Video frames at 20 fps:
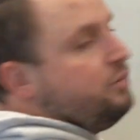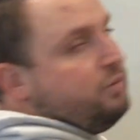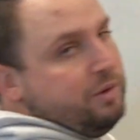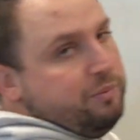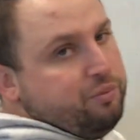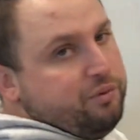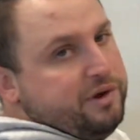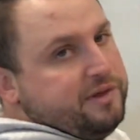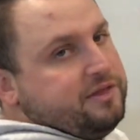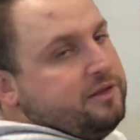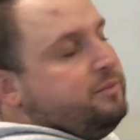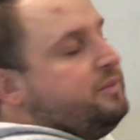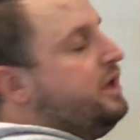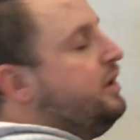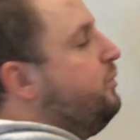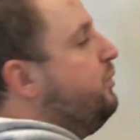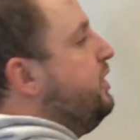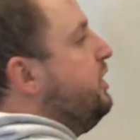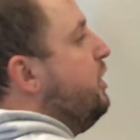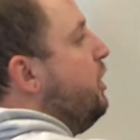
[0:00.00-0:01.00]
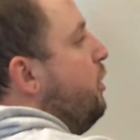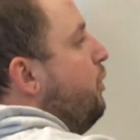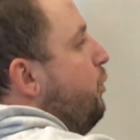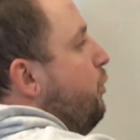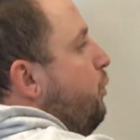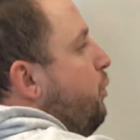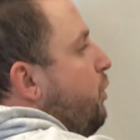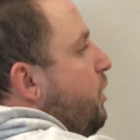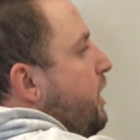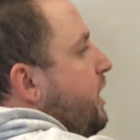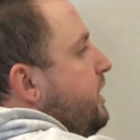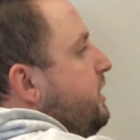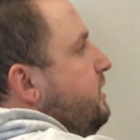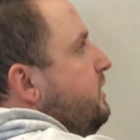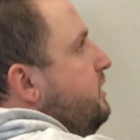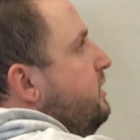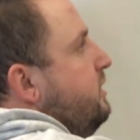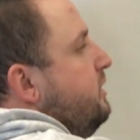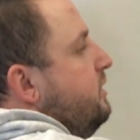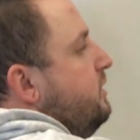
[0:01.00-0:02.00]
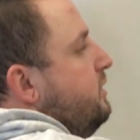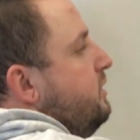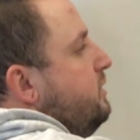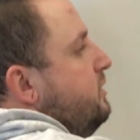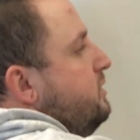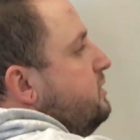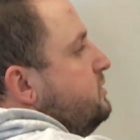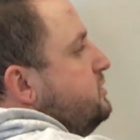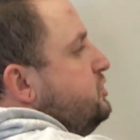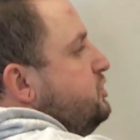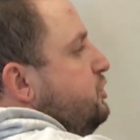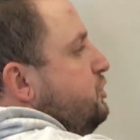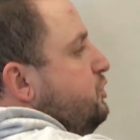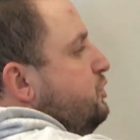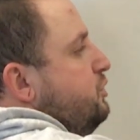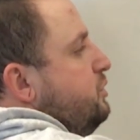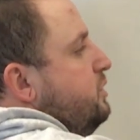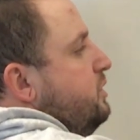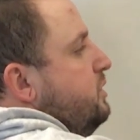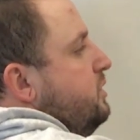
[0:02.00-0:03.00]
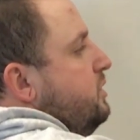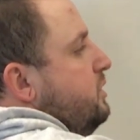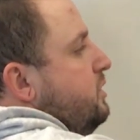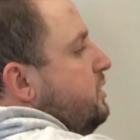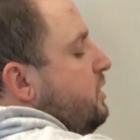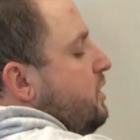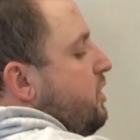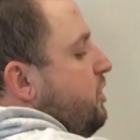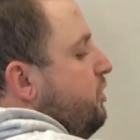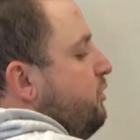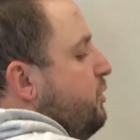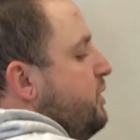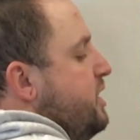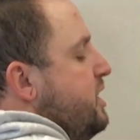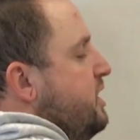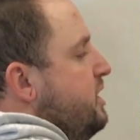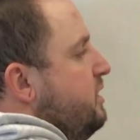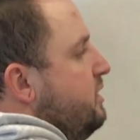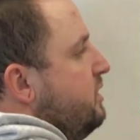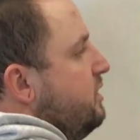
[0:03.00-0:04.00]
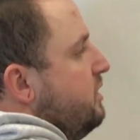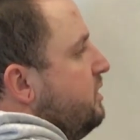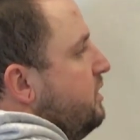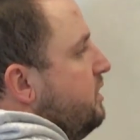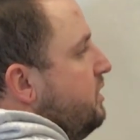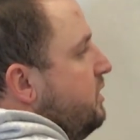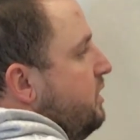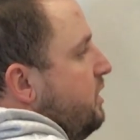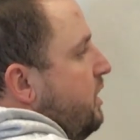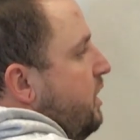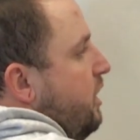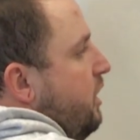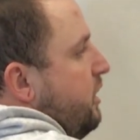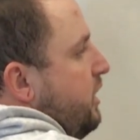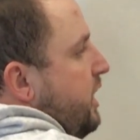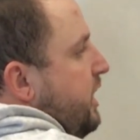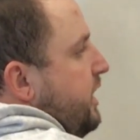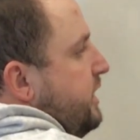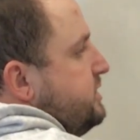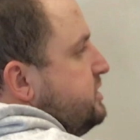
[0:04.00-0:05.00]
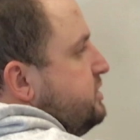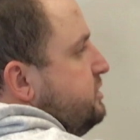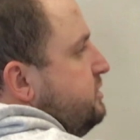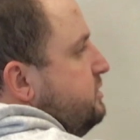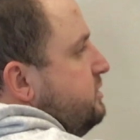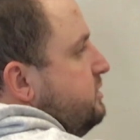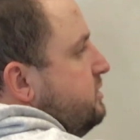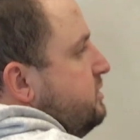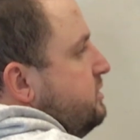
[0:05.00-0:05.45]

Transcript: and we bring them in. We go 1, 2, 3. Our answer,